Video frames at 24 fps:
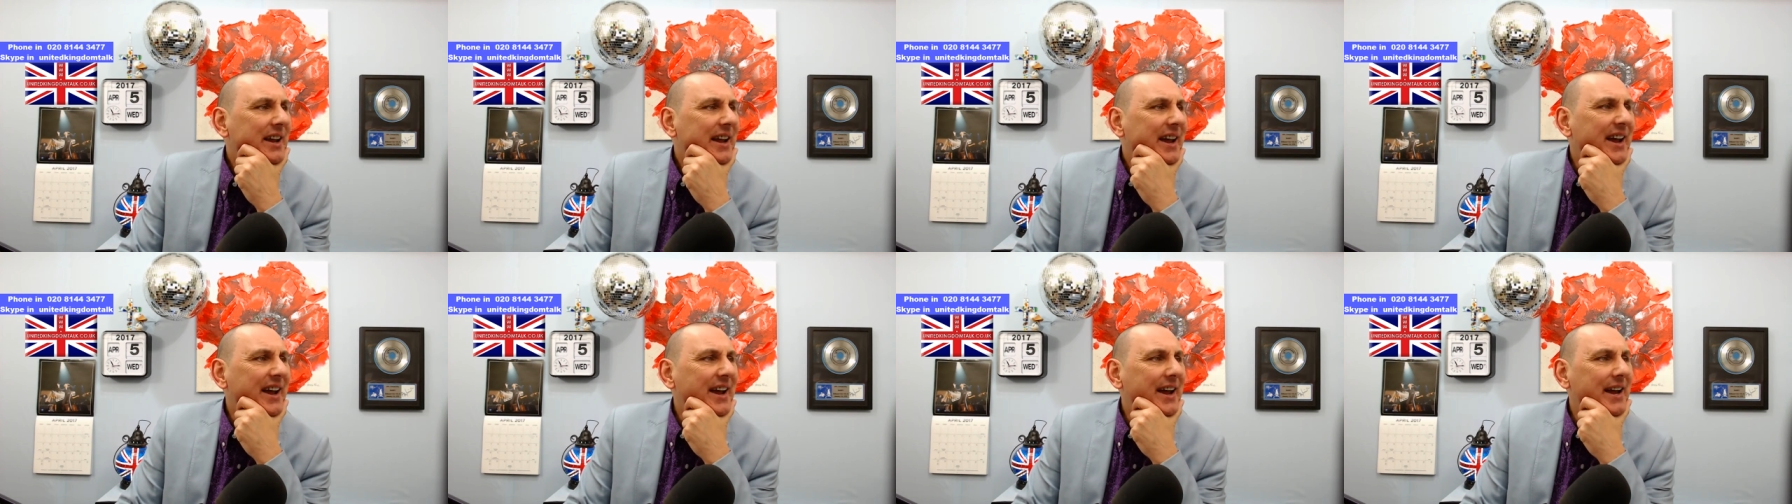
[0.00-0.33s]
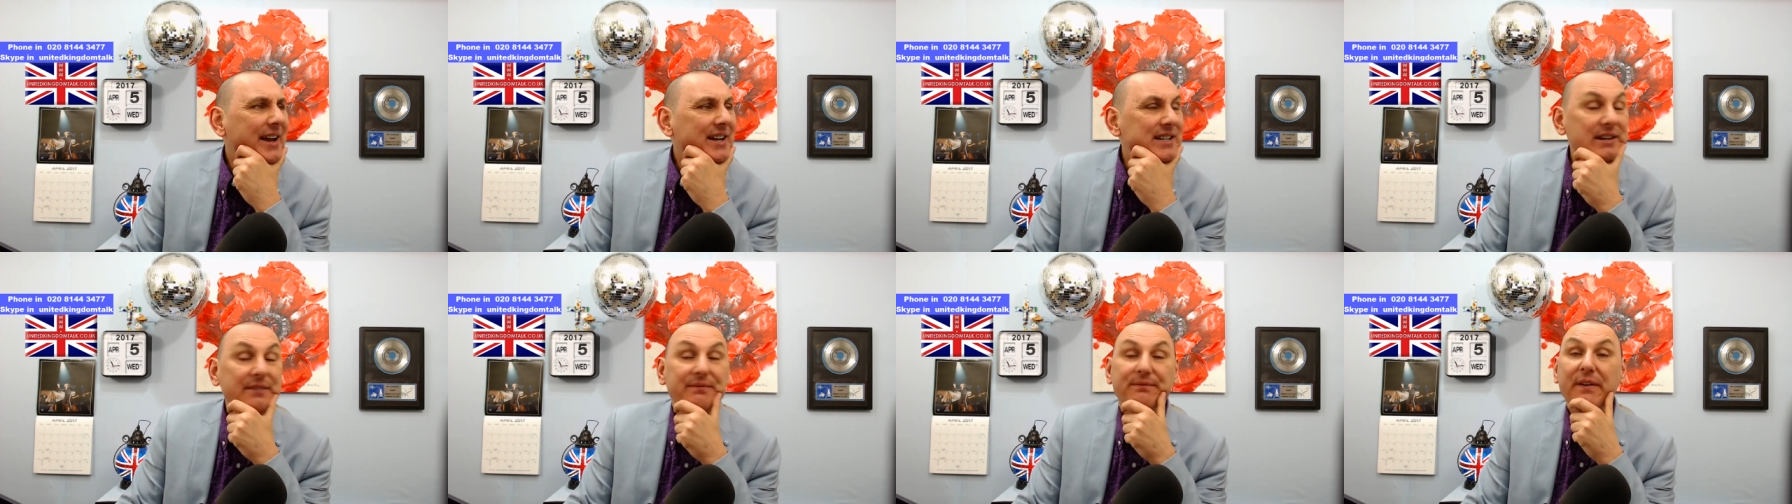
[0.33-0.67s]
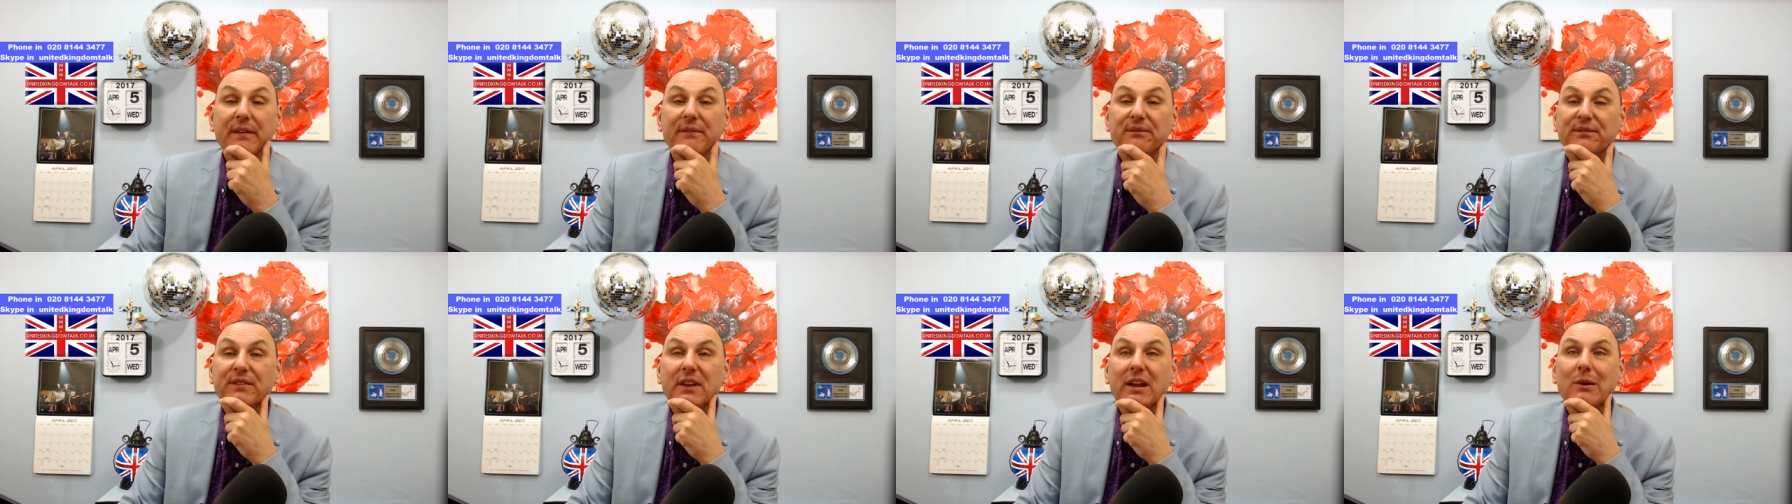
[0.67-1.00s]
is
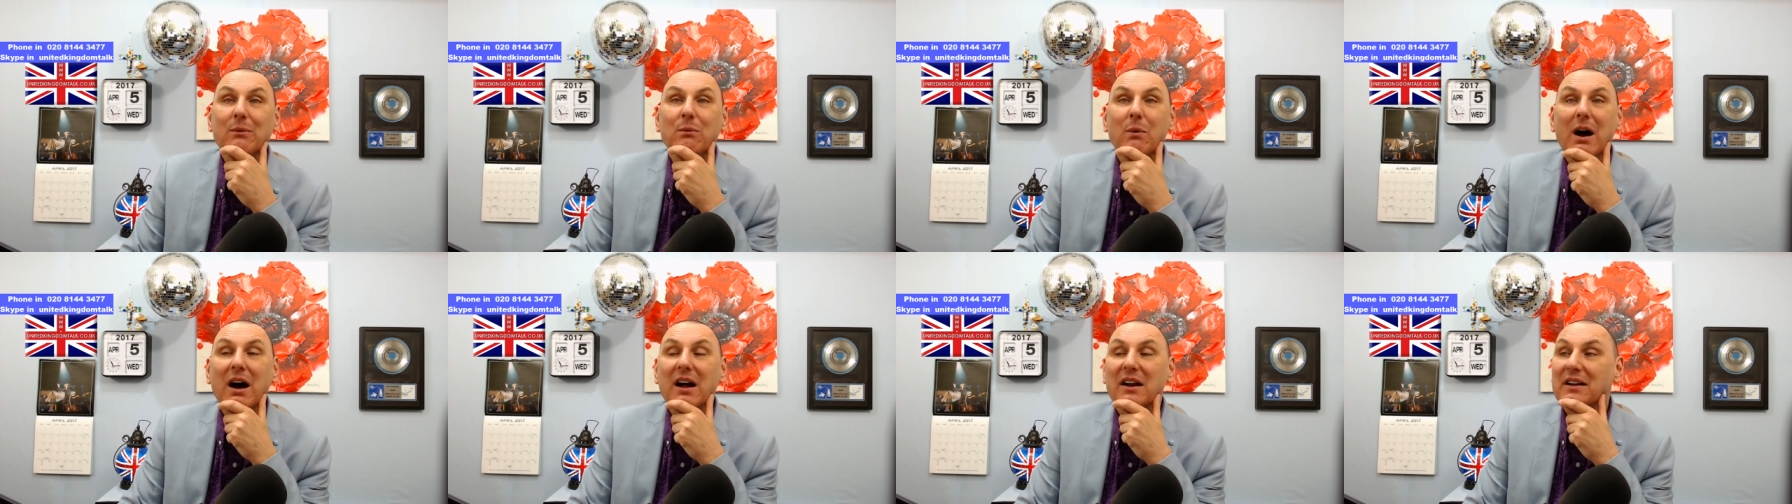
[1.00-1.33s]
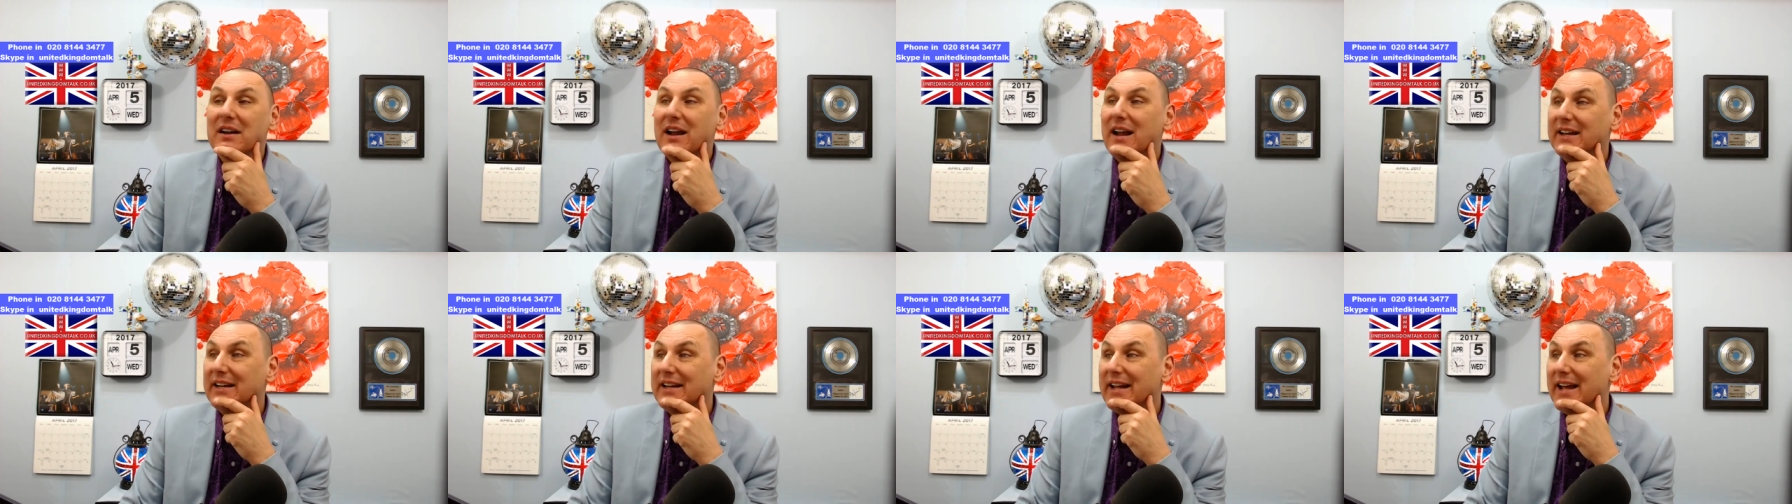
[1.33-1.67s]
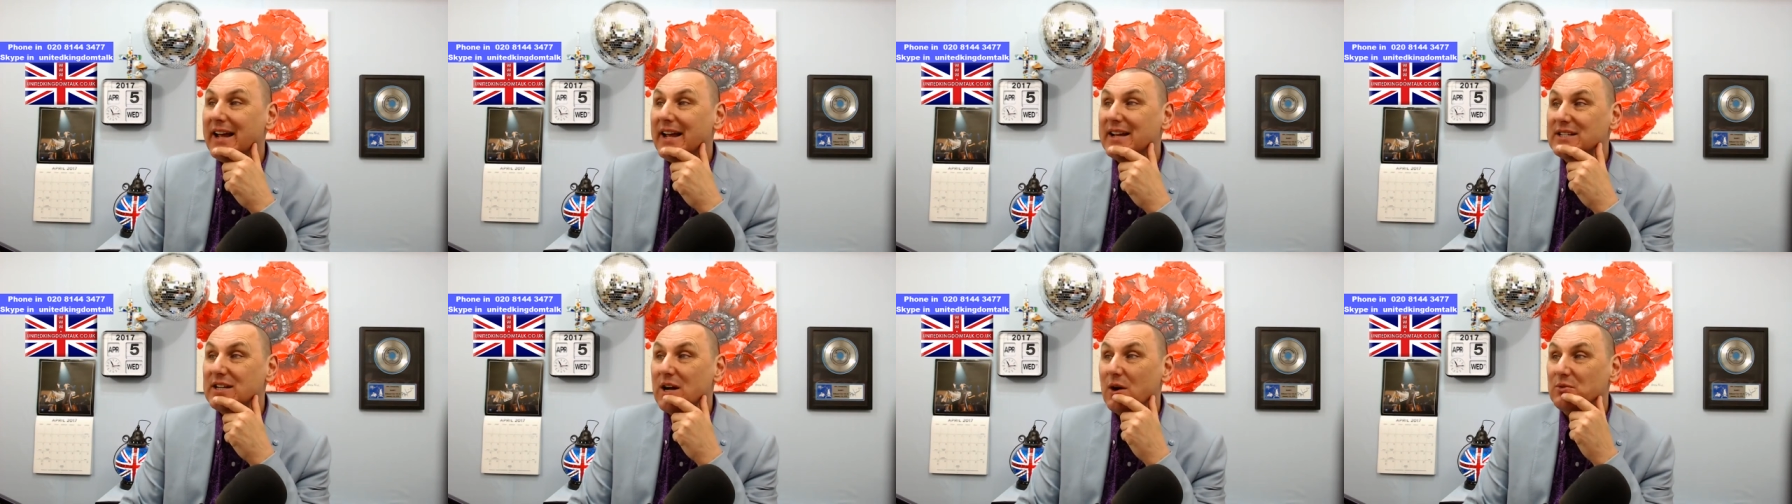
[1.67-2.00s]
51
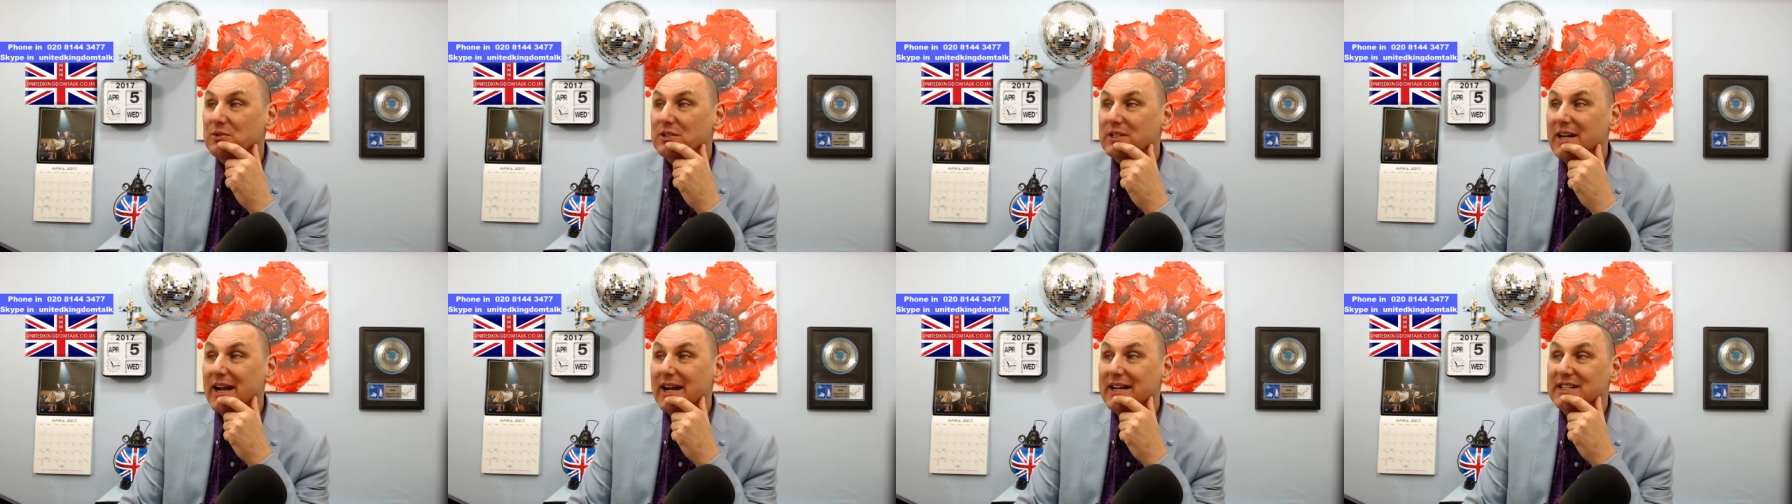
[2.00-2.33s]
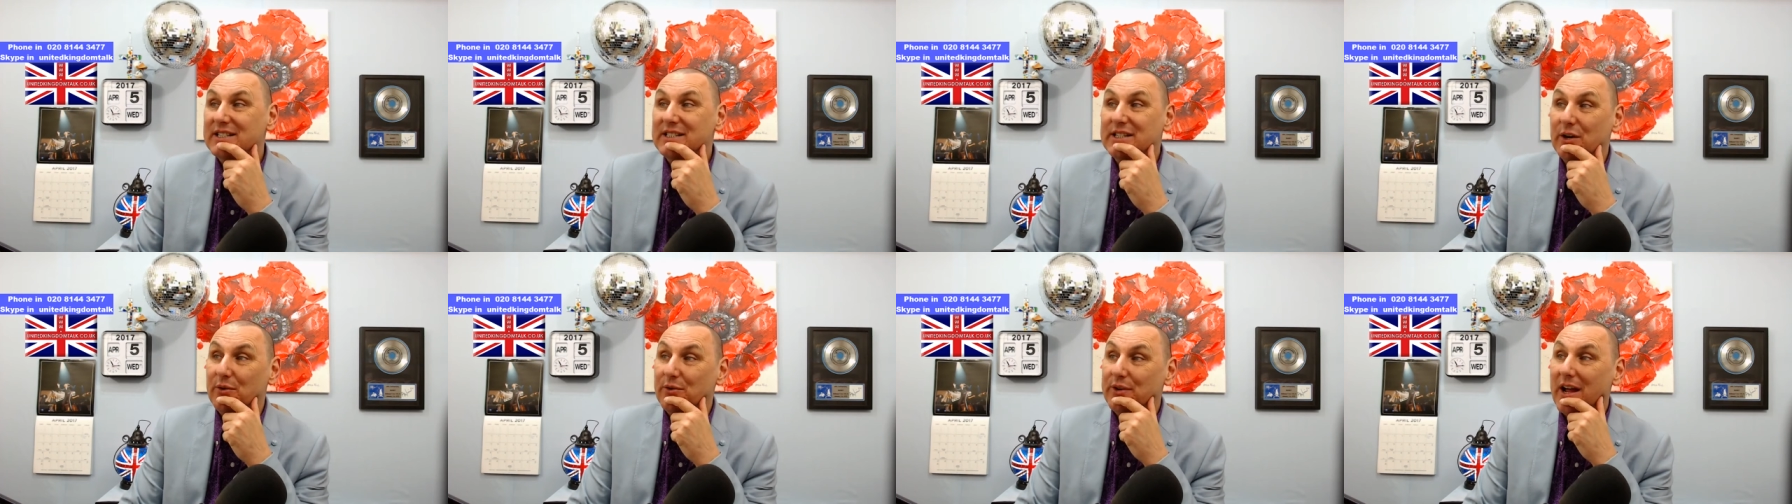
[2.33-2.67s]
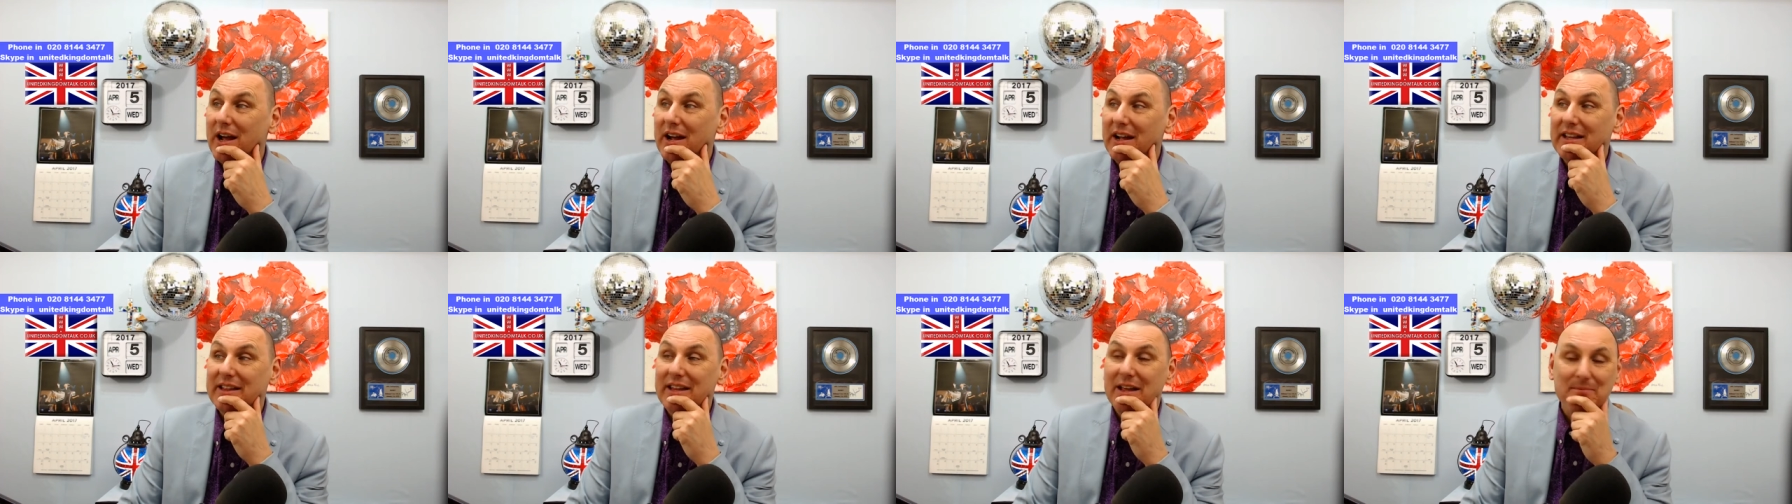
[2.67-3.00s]
years old today. Still
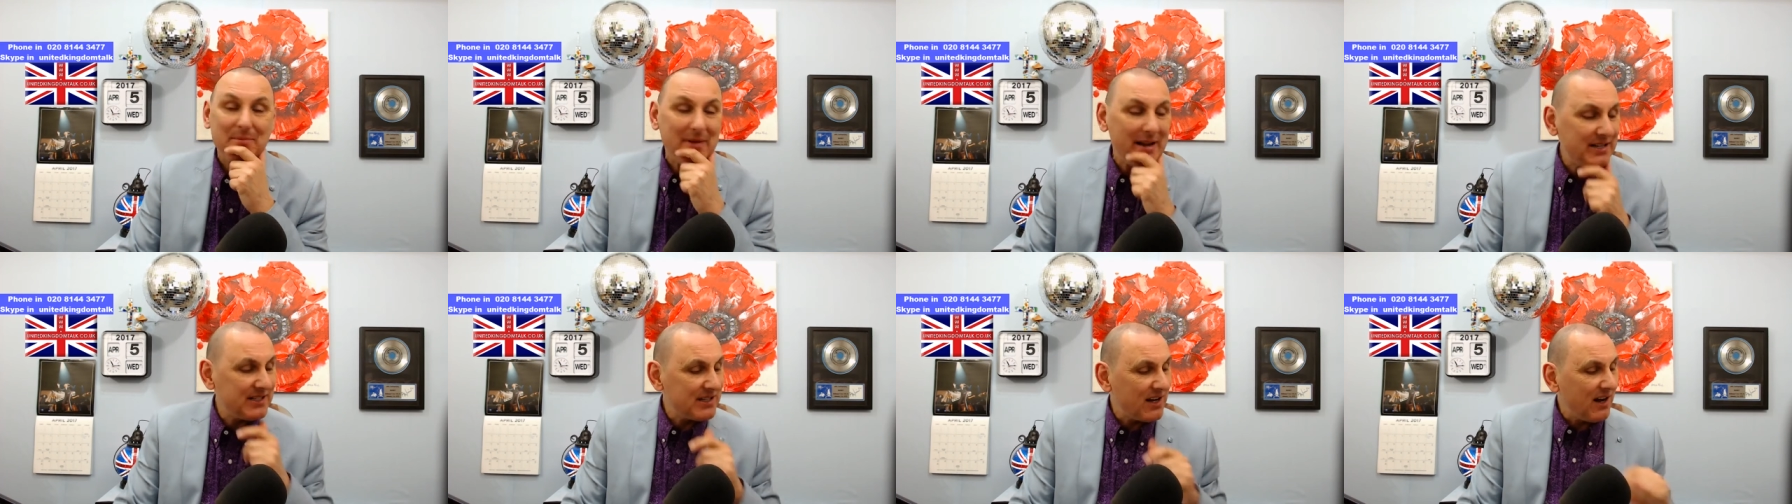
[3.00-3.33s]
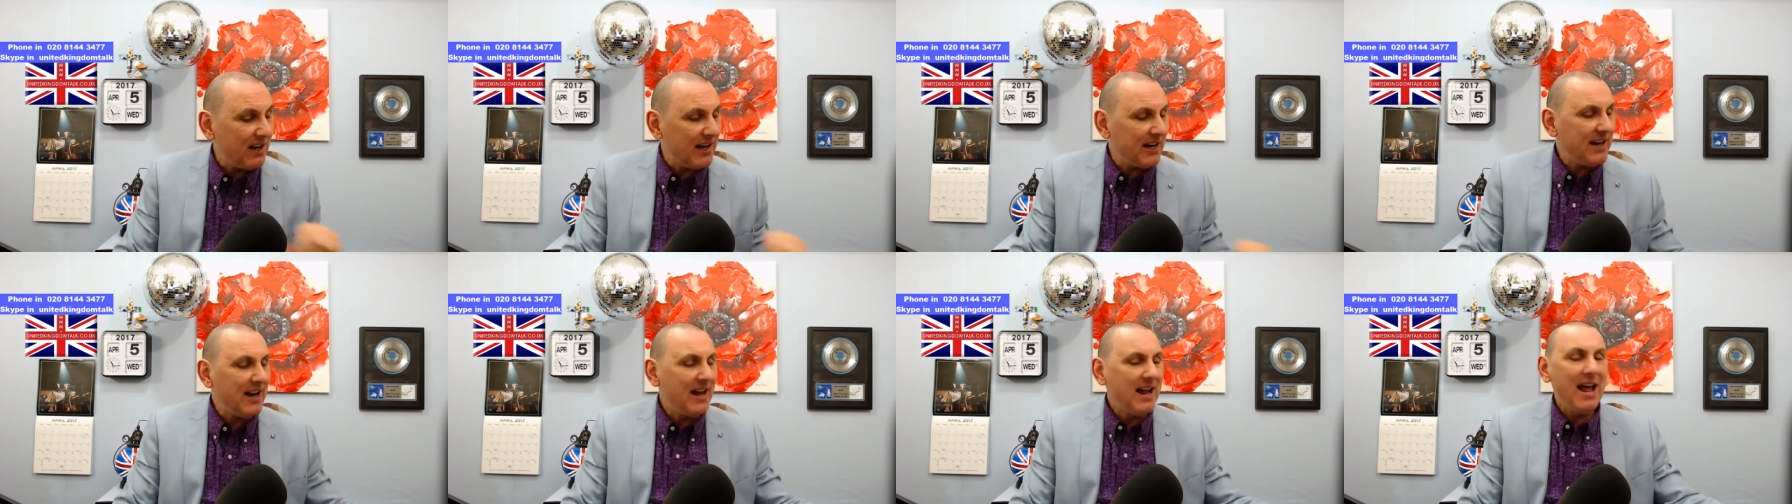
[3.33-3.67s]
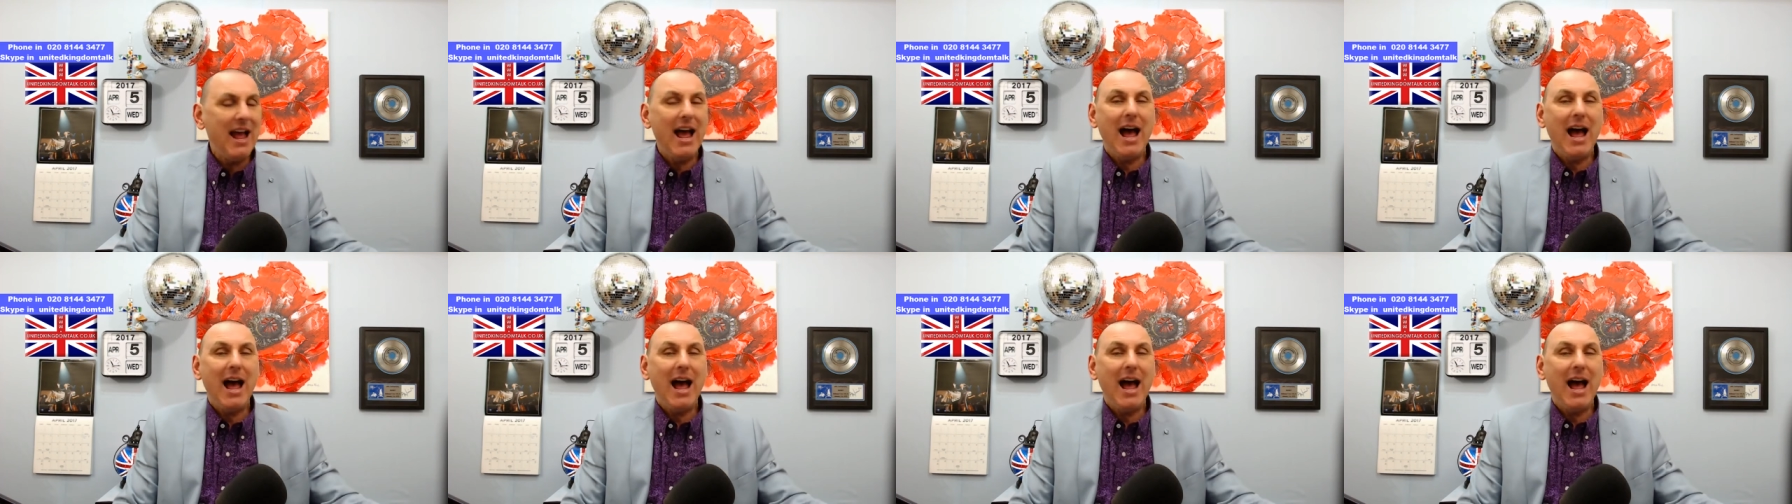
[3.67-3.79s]
younger than me, darling.